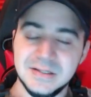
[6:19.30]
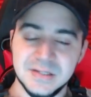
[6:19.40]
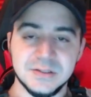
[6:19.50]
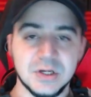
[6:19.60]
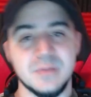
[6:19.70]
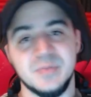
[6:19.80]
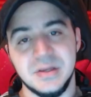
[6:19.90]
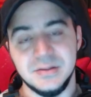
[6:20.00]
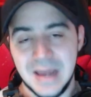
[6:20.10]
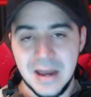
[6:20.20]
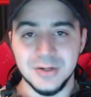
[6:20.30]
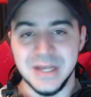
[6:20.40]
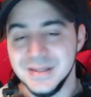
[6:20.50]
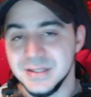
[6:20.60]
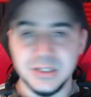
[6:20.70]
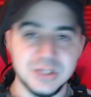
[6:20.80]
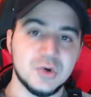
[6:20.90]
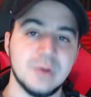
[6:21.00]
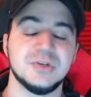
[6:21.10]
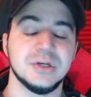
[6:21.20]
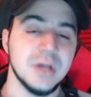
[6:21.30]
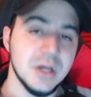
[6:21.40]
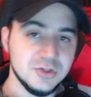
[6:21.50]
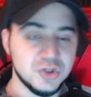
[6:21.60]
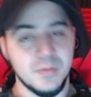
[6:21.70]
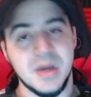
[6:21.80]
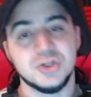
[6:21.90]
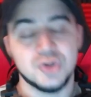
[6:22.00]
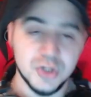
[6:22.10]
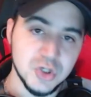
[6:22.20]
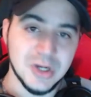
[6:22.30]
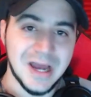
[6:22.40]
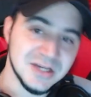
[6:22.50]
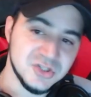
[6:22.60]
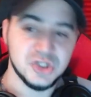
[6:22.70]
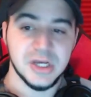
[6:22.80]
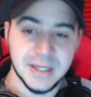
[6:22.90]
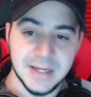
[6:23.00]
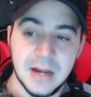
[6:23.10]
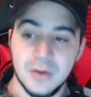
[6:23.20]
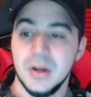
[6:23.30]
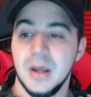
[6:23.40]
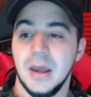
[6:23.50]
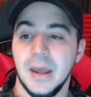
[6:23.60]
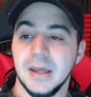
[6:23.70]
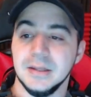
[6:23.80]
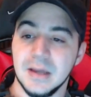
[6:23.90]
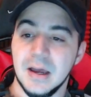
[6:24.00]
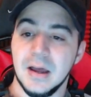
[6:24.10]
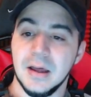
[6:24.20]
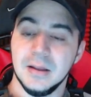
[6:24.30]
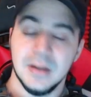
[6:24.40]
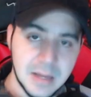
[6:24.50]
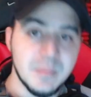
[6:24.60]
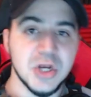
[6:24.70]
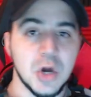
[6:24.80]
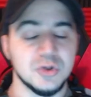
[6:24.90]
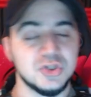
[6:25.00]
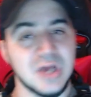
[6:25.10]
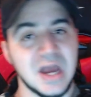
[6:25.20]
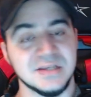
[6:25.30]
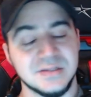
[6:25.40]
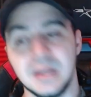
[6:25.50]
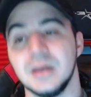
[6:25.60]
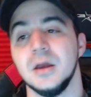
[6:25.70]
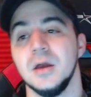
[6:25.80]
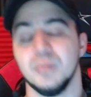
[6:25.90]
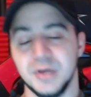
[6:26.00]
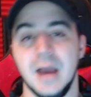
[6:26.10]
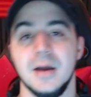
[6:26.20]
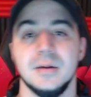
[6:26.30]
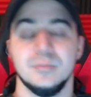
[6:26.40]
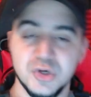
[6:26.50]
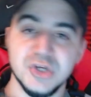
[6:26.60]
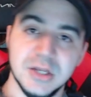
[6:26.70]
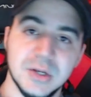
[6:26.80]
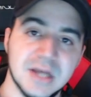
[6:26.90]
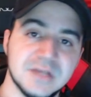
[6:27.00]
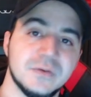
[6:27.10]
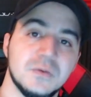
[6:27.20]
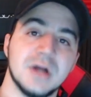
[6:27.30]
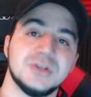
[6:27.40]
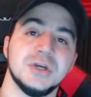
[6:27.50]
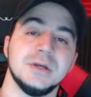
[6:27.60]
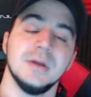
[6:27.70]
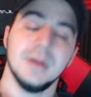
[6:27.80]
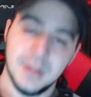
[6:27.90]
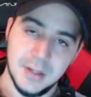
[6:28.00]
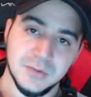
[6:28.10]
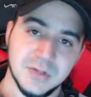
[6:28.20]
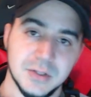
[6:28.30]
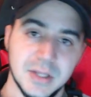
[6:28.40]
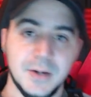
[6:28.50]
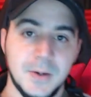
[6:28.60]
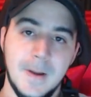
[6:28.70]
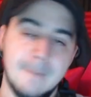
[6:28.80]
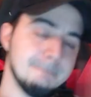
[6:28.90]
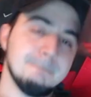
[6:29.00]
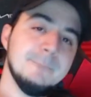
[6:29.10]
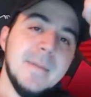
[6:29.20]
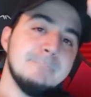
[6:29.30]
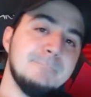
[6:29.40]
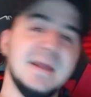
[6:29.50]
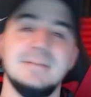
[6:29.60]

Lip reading: is going to be down in the description, so make sure you guys check it out, and let me know what you guys think. But yeah, appreciate you guys for watching, and until later, bye.